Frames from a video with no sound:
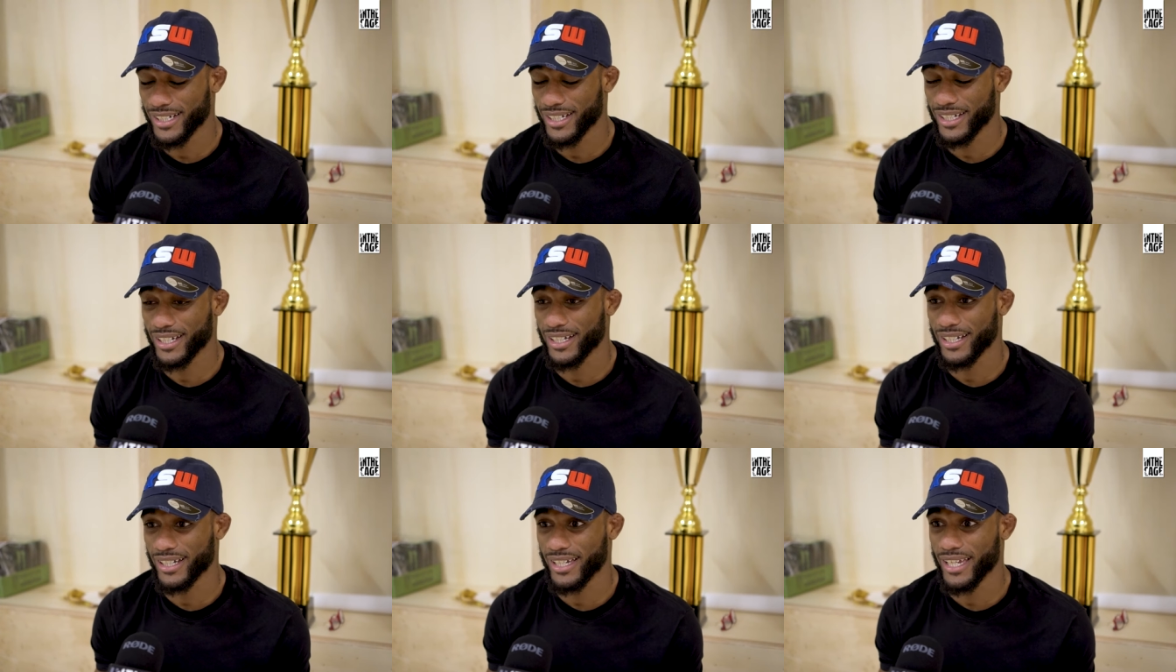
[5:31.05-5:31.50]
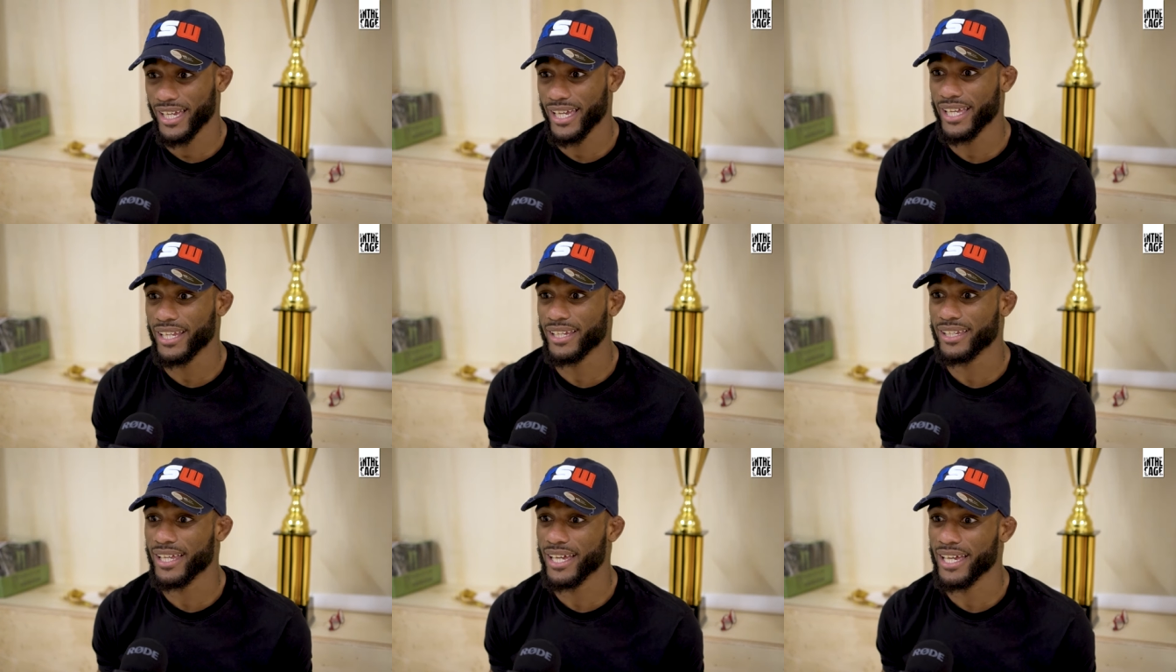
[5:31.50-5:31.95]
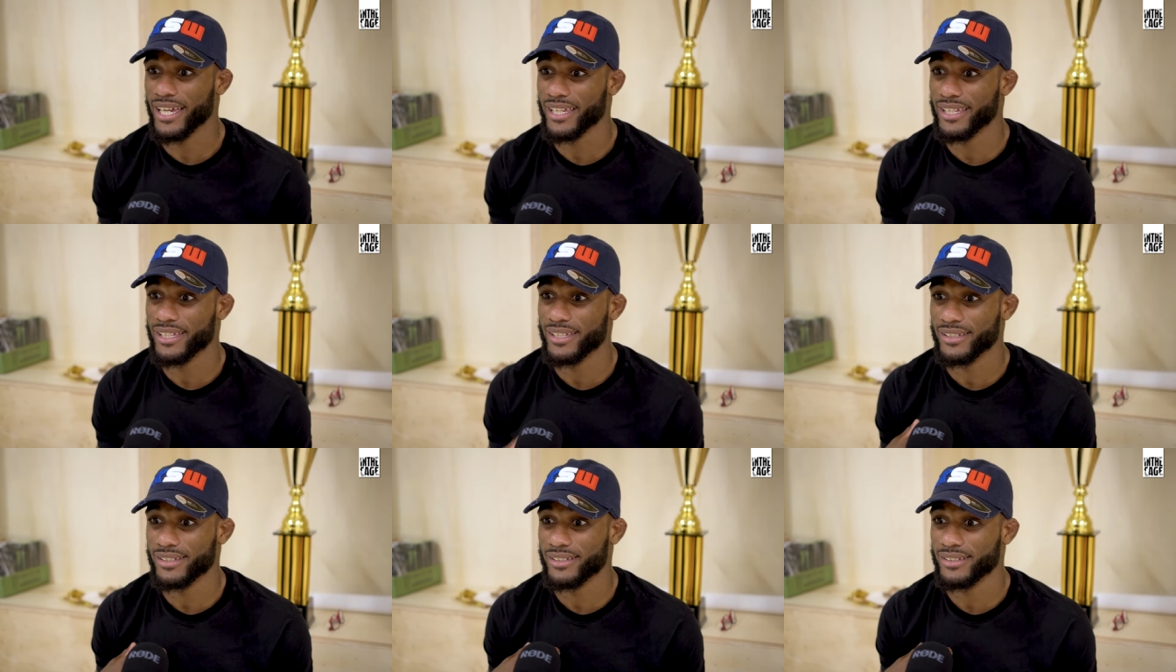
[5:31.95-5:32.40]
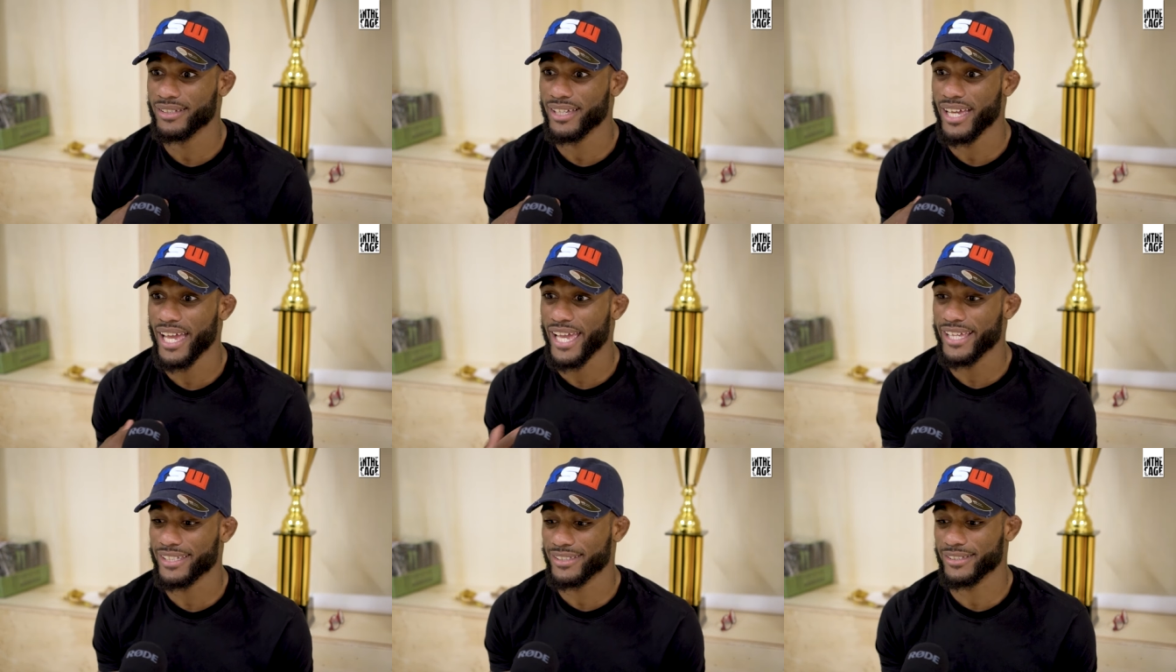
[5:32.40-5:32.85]
uh, and I
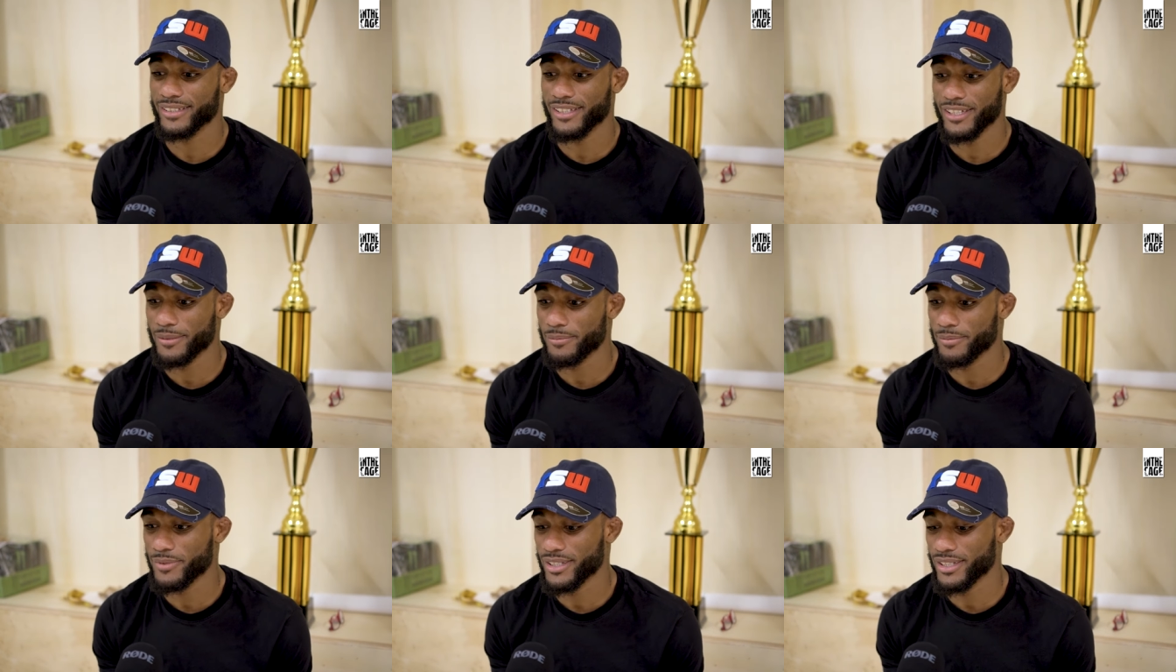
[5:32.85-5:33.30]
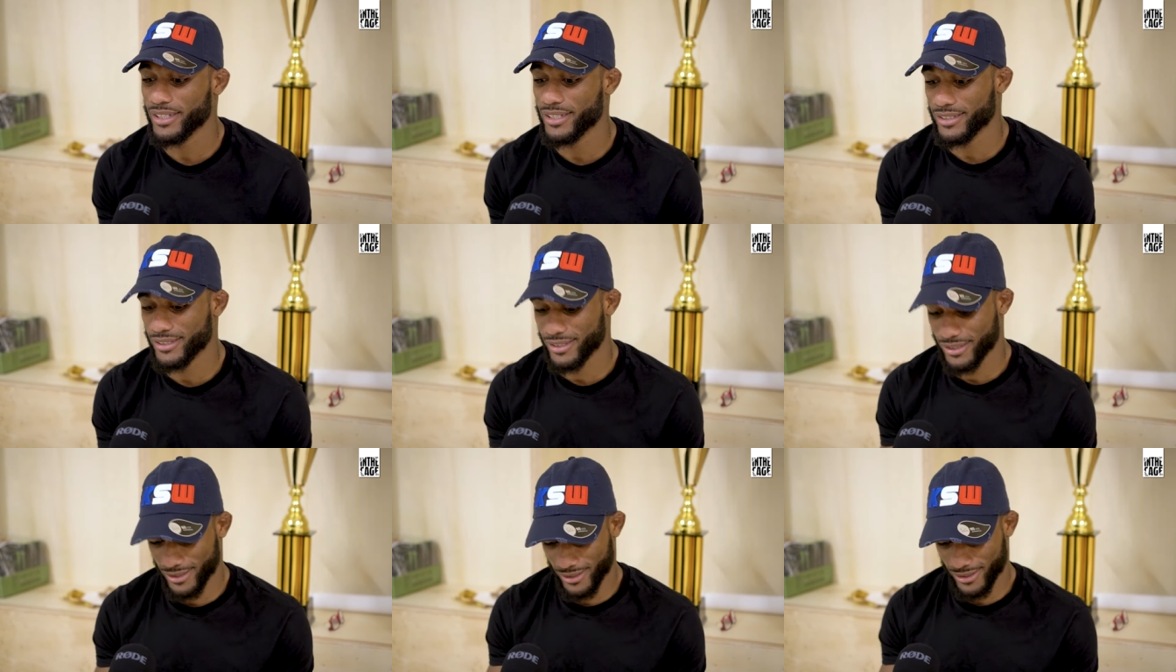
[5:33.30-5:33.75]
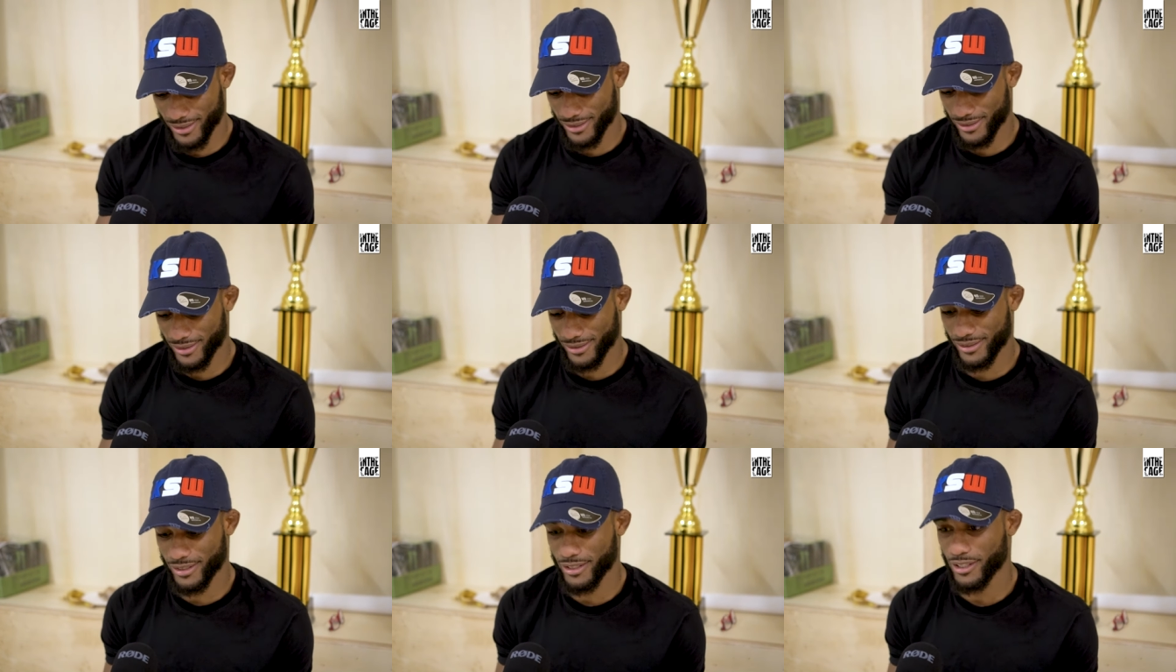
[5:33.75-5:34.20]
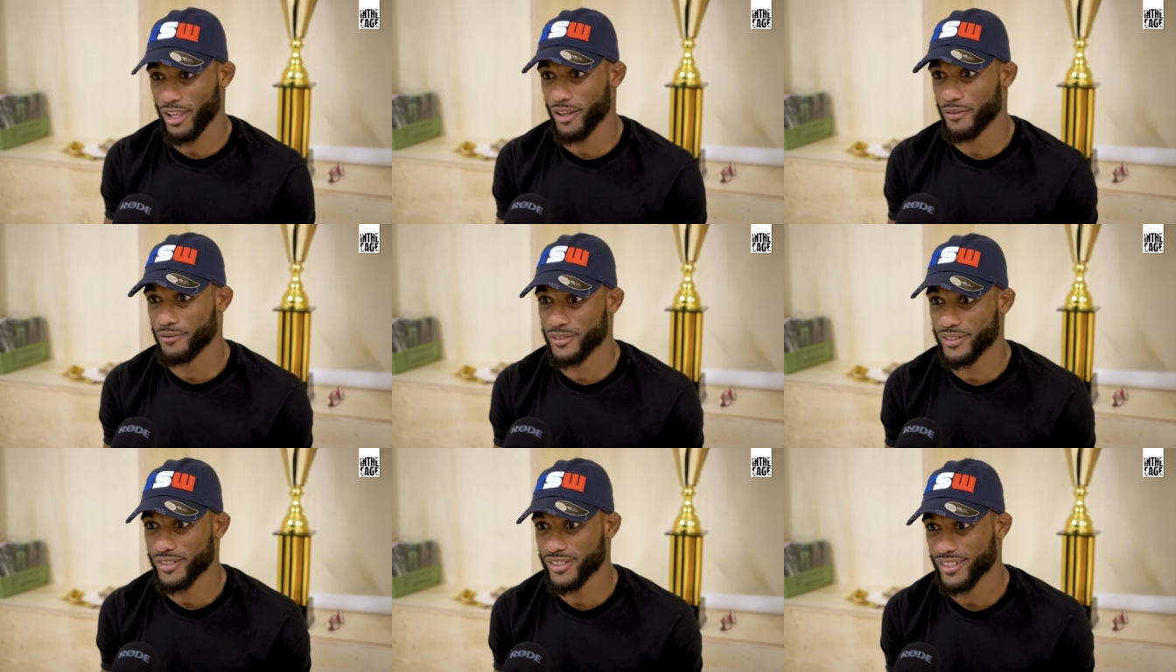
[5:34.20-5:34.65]
asked him his
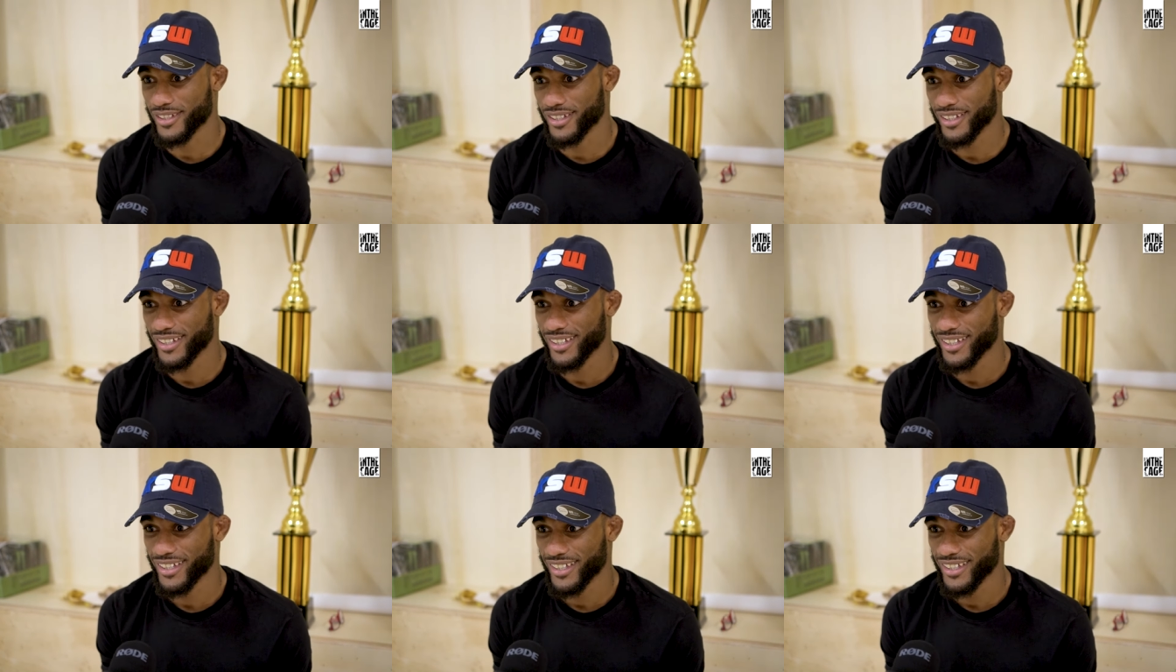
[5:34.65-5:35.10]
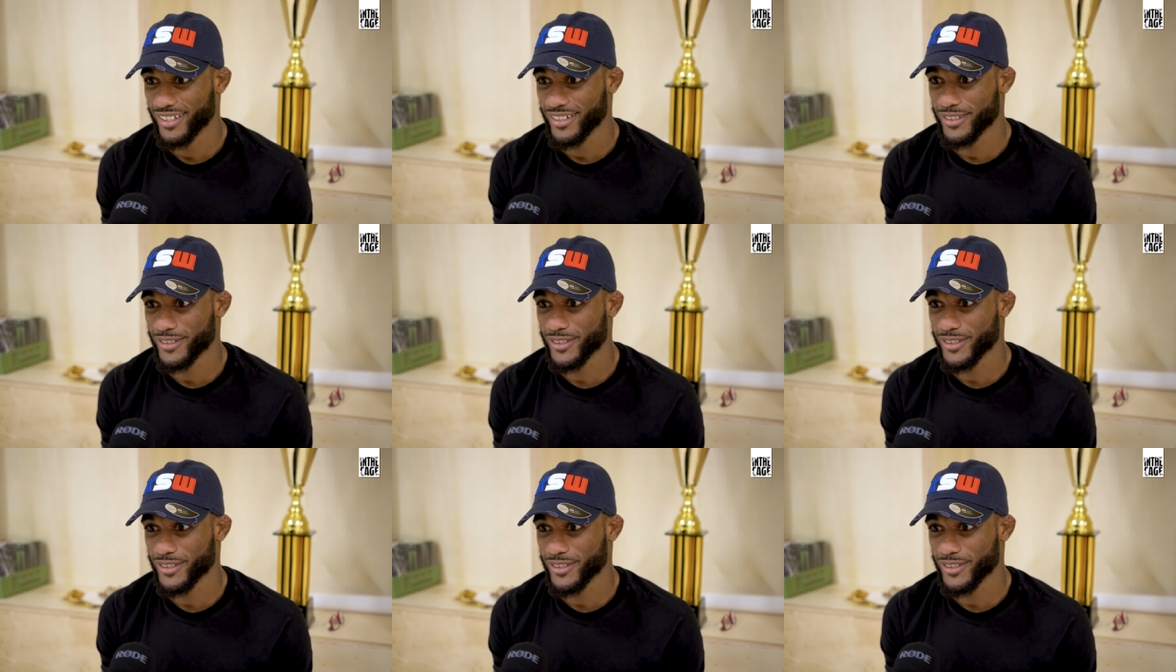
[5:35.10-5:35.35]
gloves. Mm-hmm.